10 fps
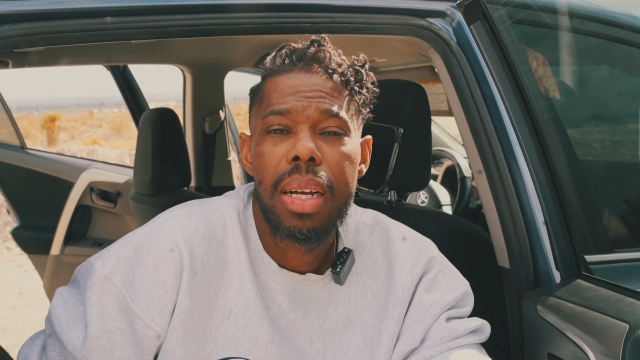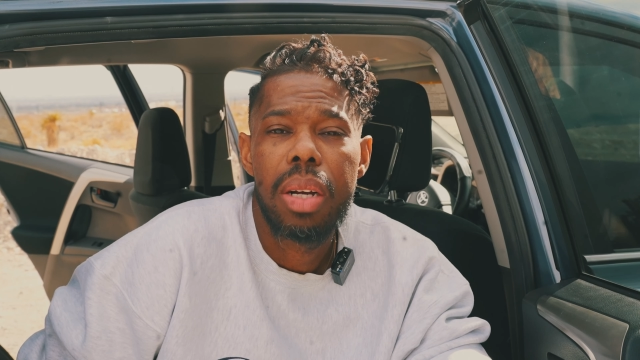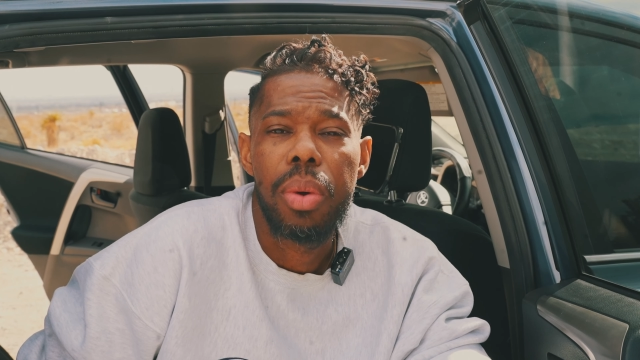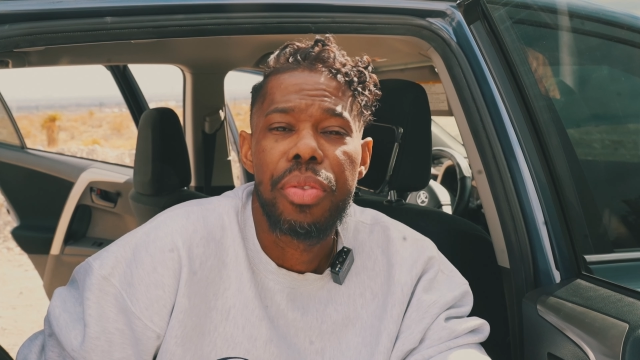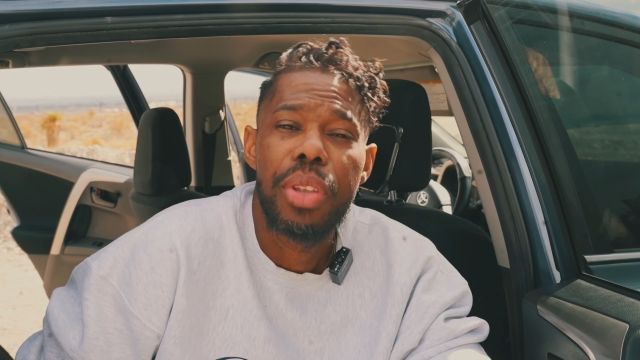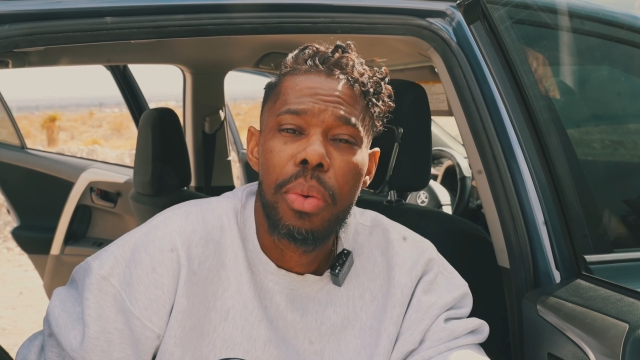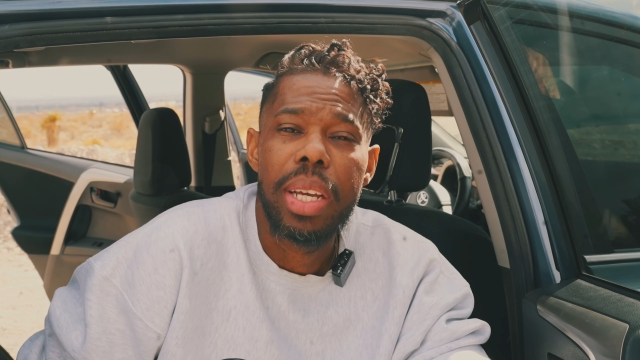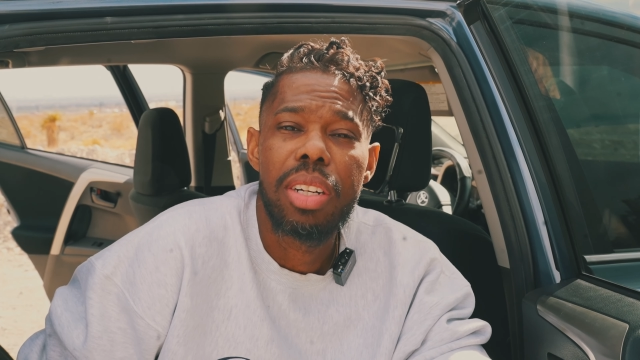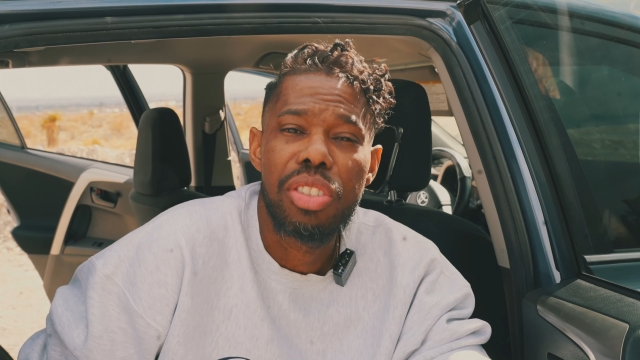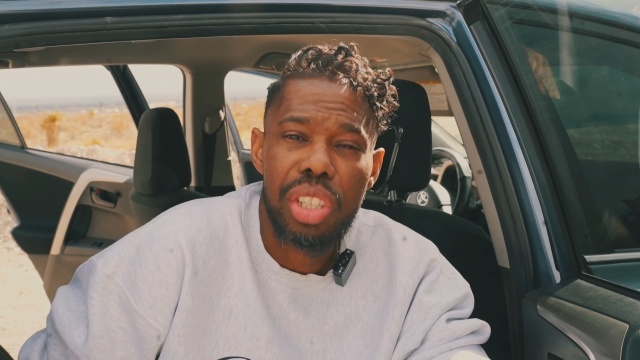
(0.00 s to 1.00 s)
with no
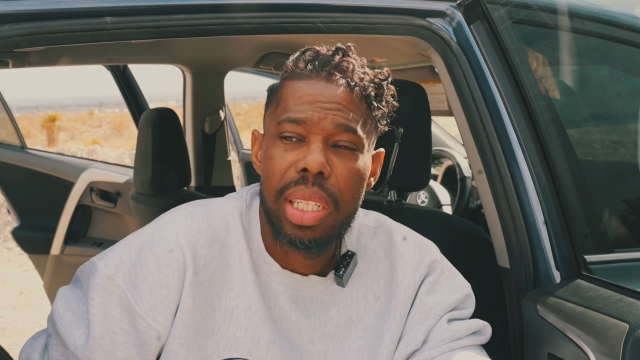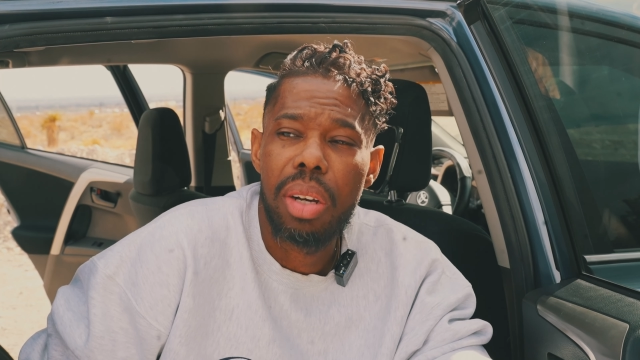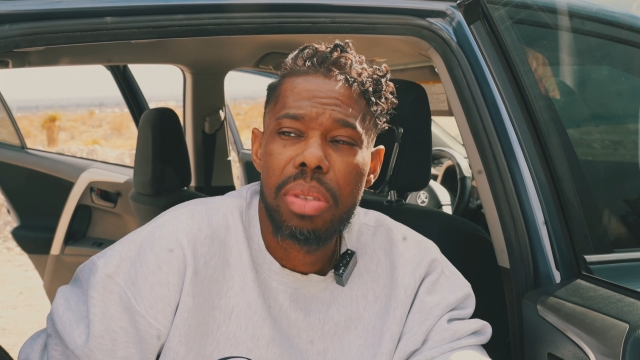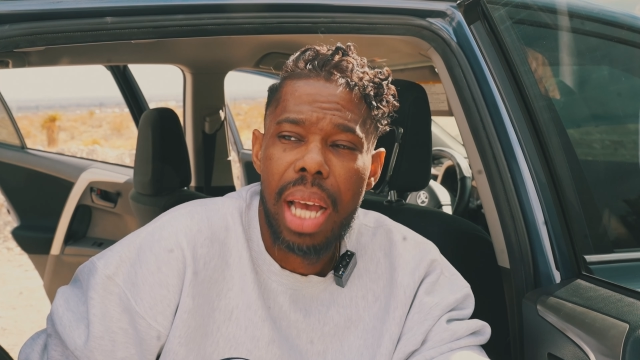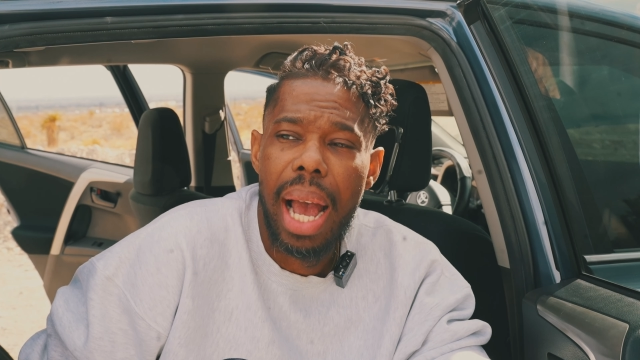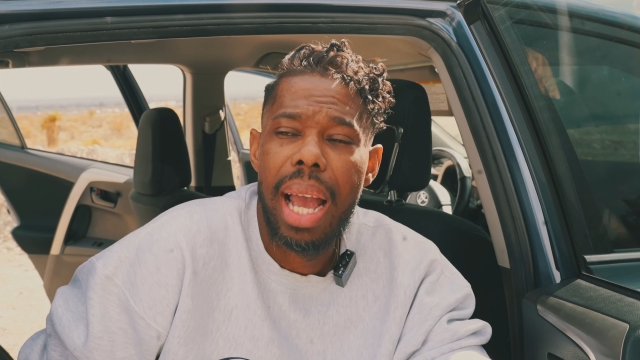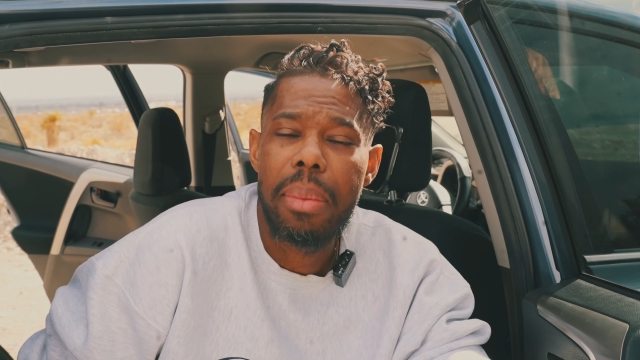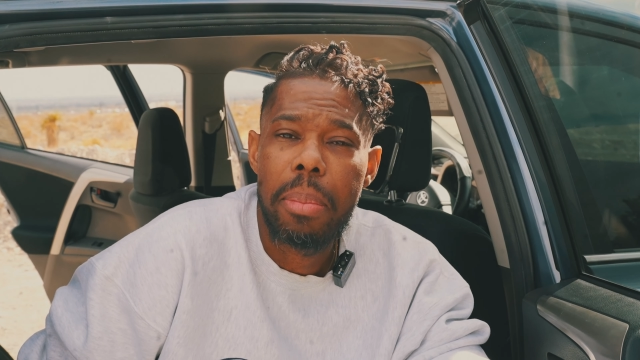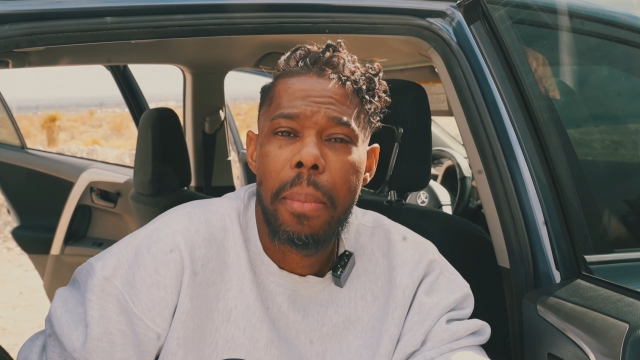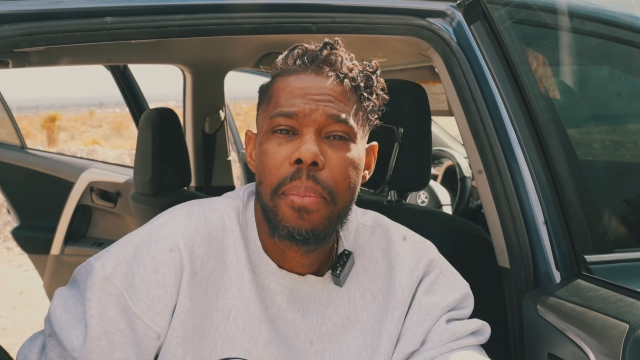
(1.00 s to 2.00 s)
energy, no time,